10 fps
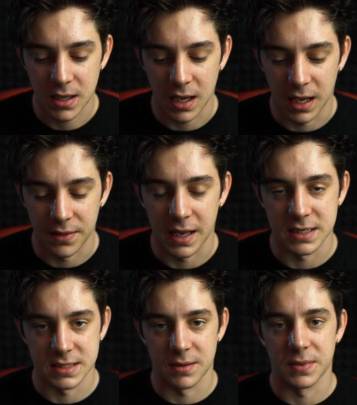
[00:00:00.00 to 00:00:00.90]
And that
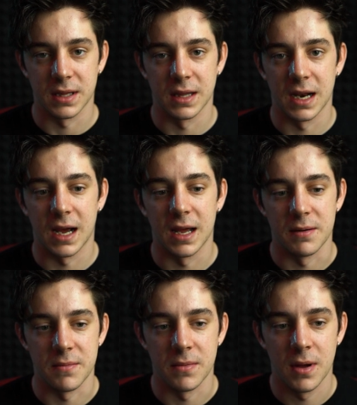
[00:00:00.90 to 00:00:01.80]
is something that I
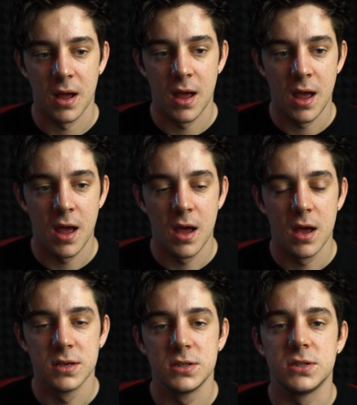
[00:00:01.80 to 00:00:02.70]
am
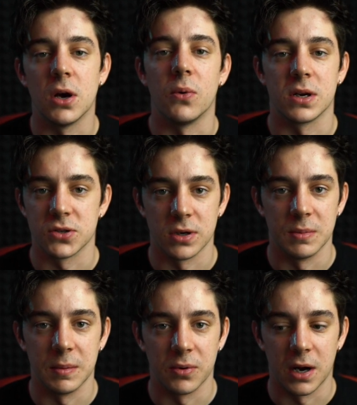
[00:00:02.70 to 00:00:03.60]
so
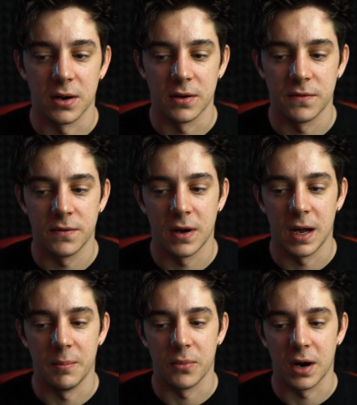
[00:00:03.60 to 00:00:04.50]
extremely proud of.
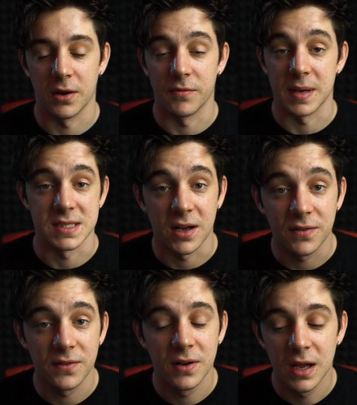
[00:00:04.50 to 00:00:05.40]
I'm proud of
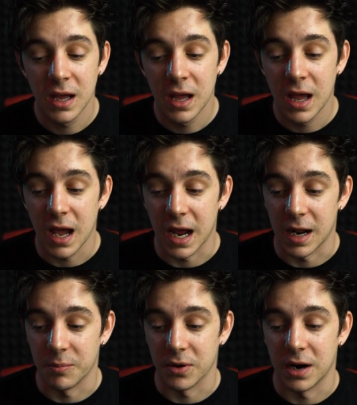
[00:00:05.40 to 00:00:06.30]
myself, and
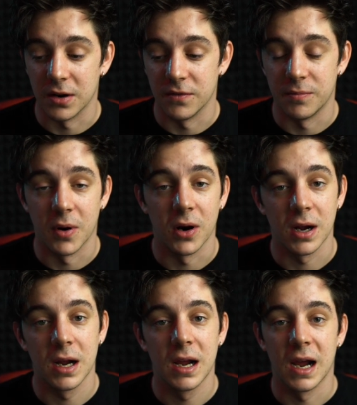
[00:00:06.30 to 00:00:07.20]
I'm proud of
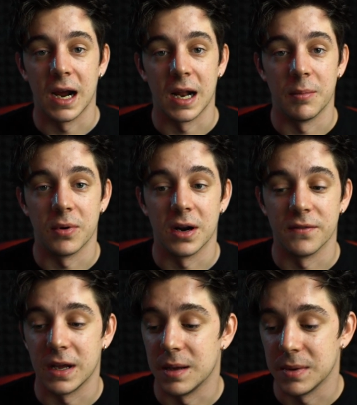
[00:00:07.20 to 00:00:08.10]
Mark, and I'm proud
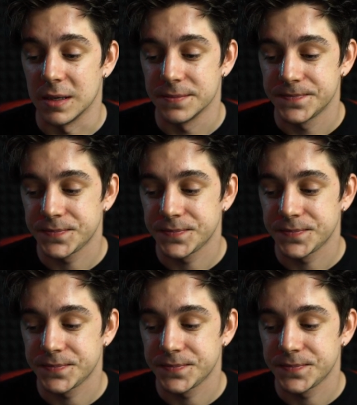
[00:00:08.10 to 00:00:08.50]
of Amy